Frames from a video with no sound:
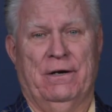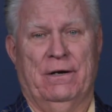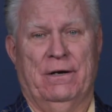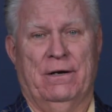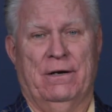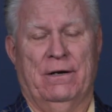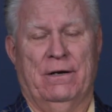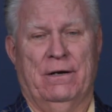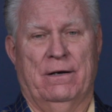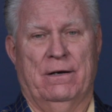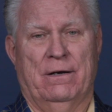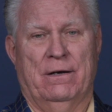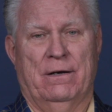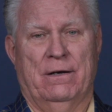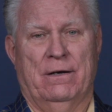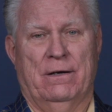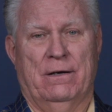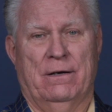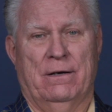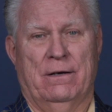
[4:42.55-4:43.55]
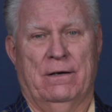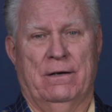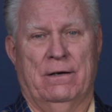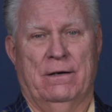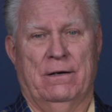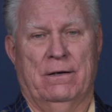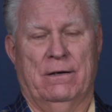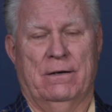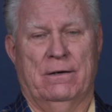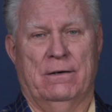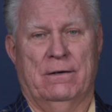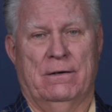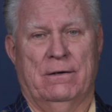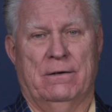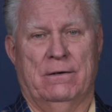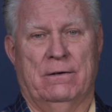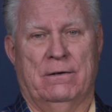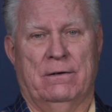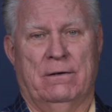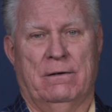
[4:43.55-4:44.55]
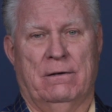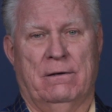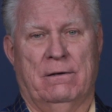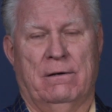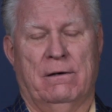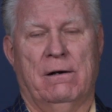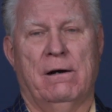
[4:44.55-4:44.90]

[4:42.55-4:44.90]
No one is speaking in this clip.